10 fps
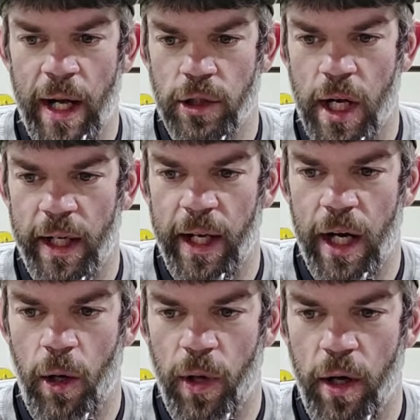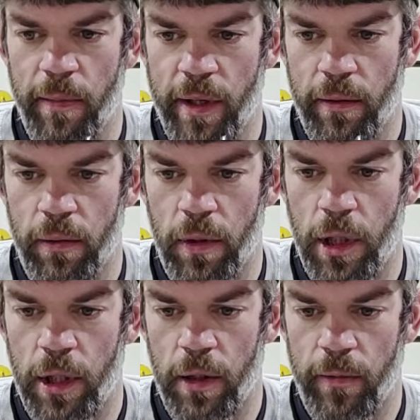I tried to get a hold of them
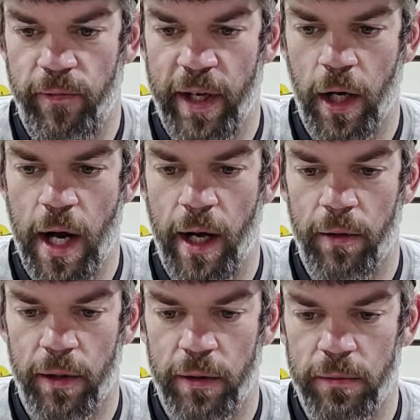and figure out